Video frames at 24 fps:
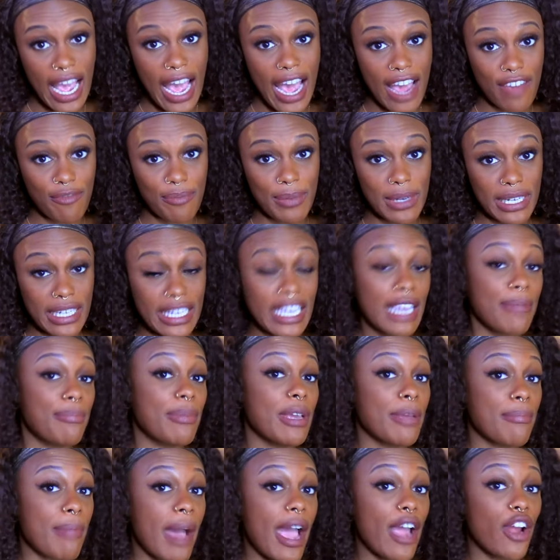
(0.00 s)
I've been
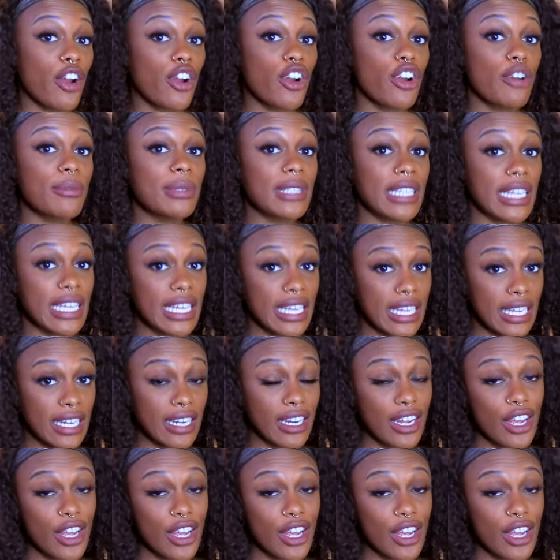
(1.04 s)
keeping my herbs in,